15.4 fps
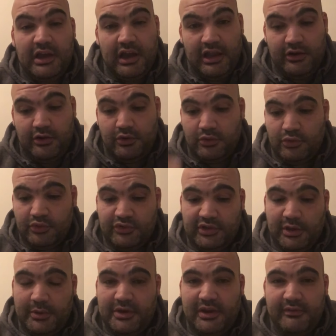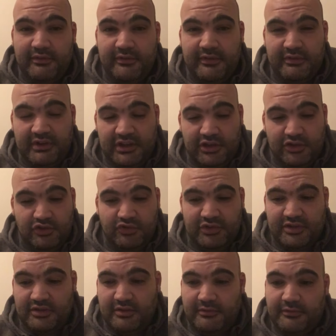And also another very
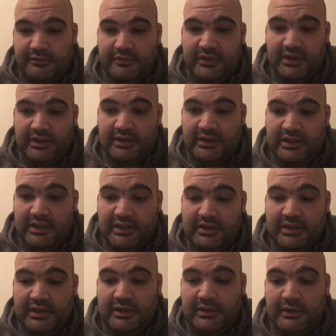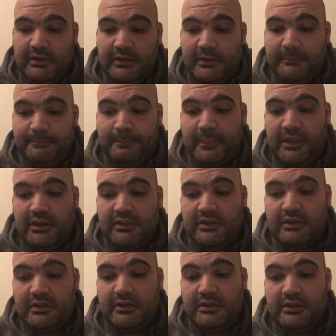interesting thing, in
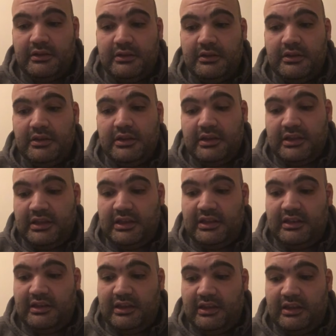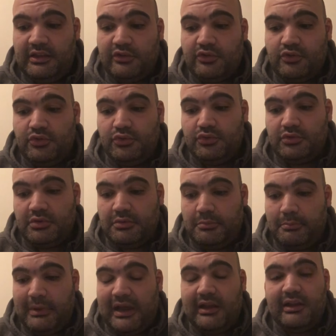the Hindi it's called
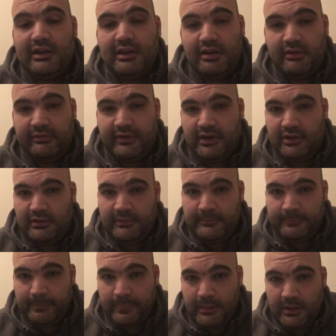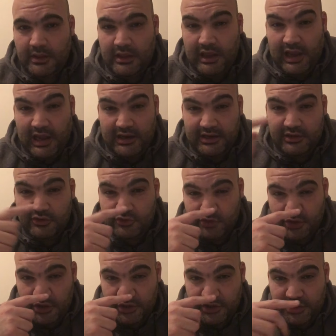Mangalavar, and in
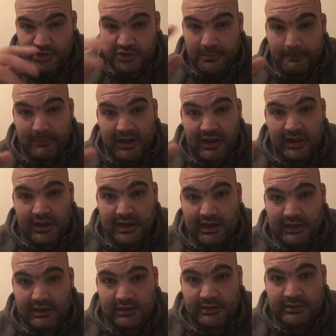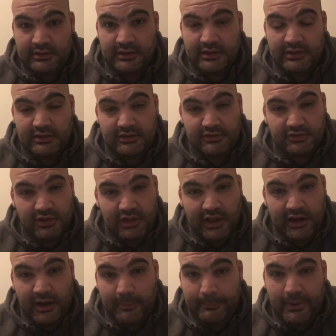Turkish mangal is
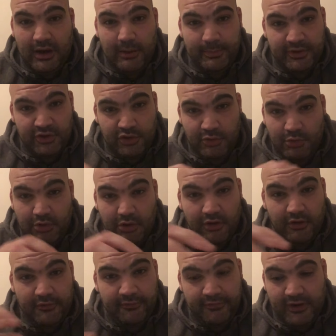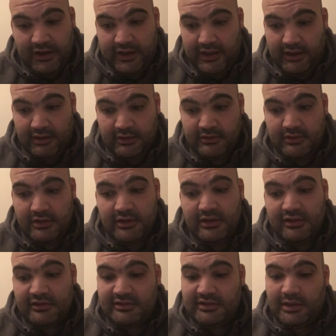like a barbecue or a fire.
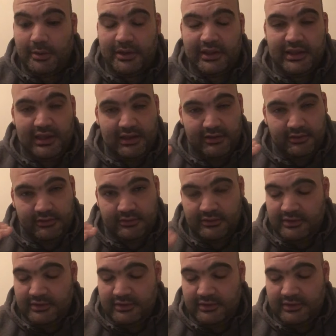So again,